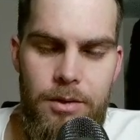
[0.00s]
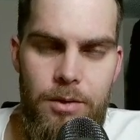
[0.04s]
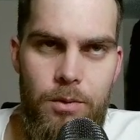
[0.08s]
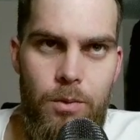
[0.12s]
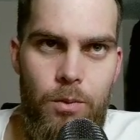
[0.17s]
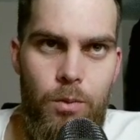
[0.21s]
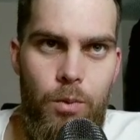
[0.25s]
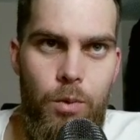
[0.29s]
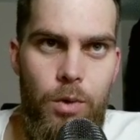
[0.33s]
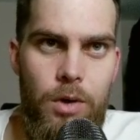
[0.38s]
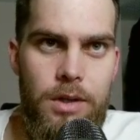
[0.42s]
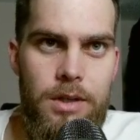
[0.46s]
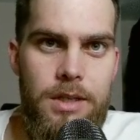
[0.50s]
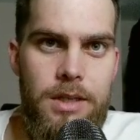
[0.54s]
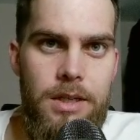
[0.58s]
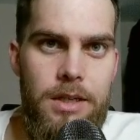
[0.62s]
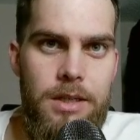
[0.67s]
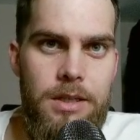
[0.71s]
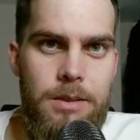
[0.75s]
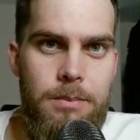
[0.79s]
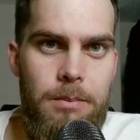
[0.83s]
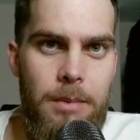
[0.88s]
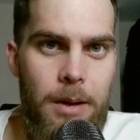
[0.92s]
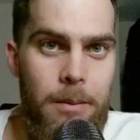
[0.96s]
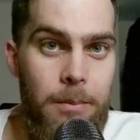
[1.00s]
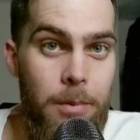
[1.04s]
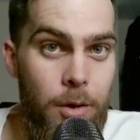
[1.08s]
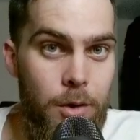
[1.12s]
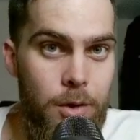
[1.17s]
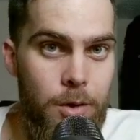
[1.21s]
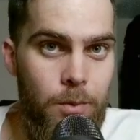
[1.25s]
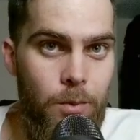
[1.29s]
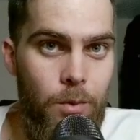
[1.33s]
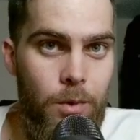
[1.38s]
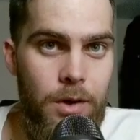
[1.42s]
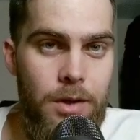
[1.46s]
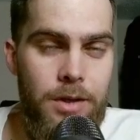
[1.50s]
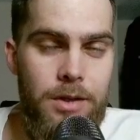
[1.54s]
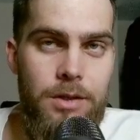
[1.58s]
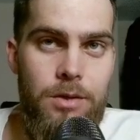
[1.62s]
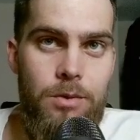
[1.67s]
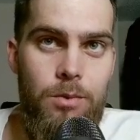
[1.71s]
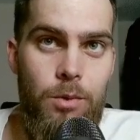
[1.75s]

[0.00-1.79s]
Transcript: what does my opponent want,